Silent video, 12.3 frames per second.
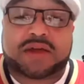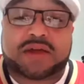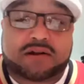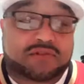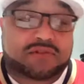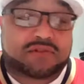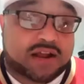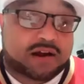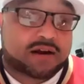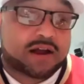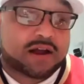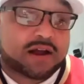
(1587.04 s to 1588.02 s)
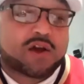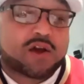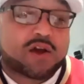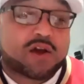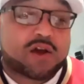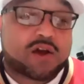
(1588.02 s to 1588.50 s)
year,
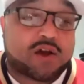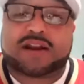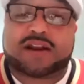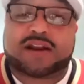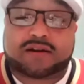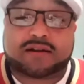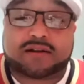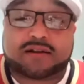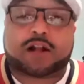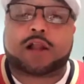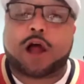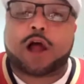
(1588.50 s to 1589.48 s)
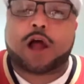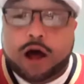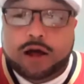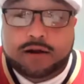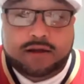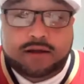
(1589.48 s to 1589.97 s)
Kawhi Leonard, the Claw.
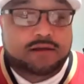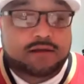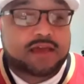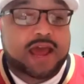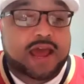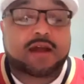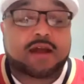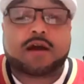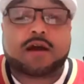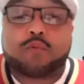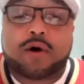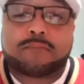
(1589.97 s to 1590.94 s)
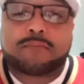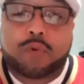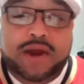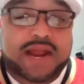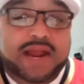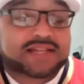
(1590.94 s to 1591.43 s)
Okay,
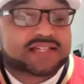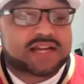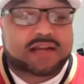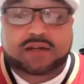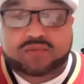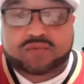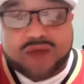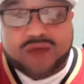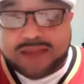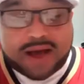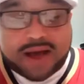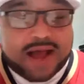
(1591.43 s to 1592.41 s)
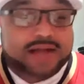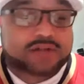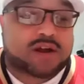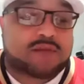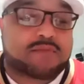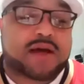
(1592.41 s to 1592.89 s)
1.8 steals, right behind
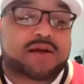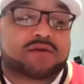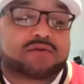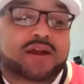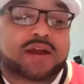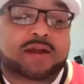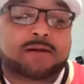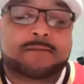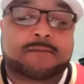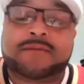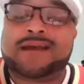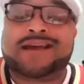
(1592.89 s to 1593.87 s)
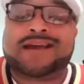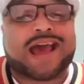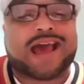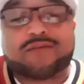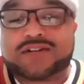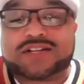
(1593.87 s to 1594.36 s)
Draymond Green.
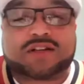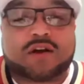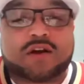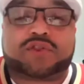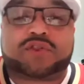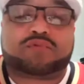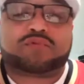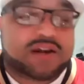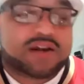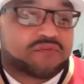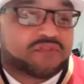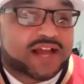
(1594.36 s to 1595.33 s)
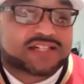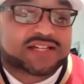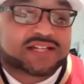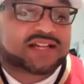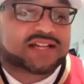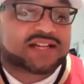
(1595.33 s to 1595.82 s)
Averages over 3 deflections
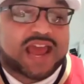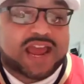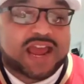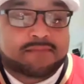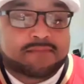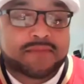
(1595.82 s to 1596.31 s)
a game.